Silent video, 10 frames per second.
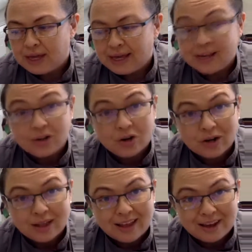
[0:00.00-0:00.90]

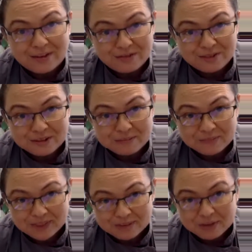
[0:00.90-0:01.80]
eternal life
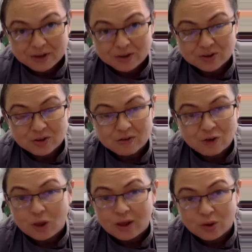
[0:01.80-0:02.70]
because of
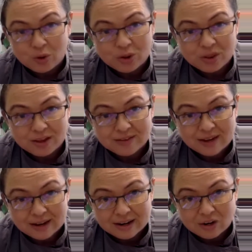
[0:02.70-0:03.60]
all the good things
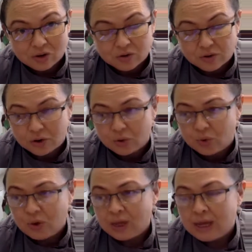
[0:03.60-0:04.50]
that it does for
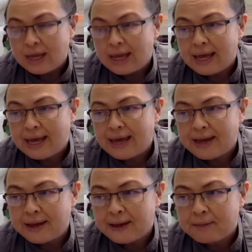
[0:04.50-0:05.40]
you.
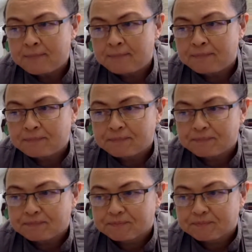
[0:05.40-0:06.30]
Um,
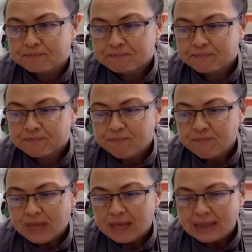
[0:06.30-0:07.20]

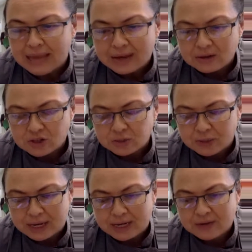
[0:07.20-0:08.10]
Lion's
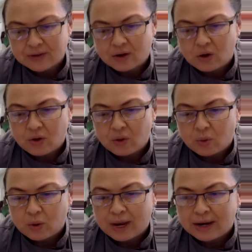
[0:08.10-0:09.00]
mane is another
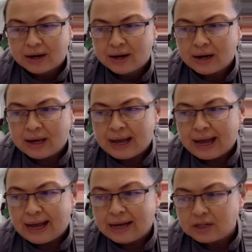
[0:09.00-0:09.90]
one.
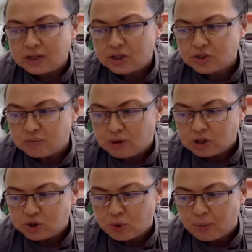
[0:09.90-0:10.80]
And just
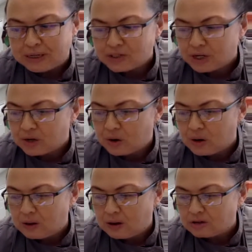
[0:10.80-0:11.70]
mushroom in
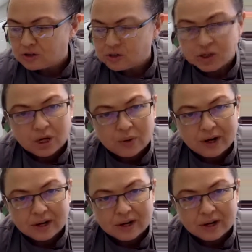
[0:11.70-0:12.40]
general are such a great